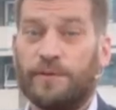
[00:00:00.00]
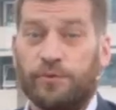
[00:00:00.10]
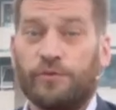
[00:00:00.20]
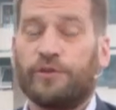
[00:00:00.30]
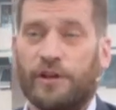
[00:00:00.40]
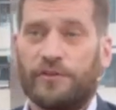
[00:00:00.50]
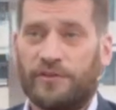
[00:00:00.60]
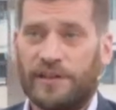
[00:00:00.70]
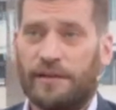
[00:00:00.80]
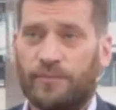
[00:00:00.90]
People don't
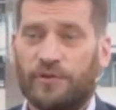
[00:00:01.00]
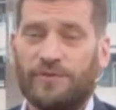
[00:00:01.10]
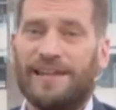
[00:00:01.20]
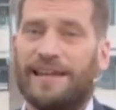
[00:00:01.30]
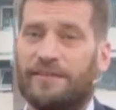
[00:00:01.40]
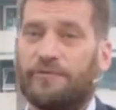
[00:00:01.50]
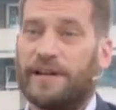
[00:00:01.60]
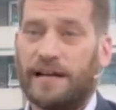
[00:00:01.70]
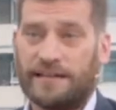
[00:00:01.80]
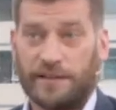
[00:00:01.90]
understand, but today the
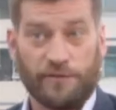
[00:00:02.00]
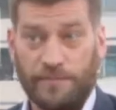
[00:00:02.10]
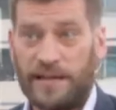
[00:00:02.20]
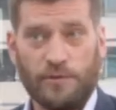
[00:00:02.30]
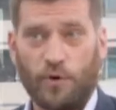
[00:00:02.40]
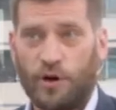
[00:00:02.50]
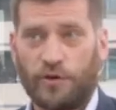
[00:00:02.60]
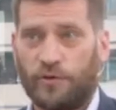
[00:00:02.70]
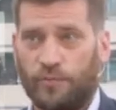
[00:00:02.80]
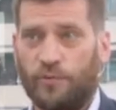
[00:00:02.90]
reality of many
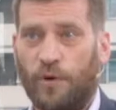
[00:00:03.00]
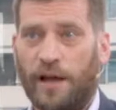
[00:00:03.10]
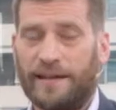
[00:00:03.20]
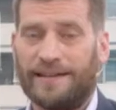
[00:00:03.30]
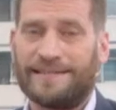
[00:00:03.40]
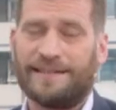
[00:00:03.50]
workers worldwide is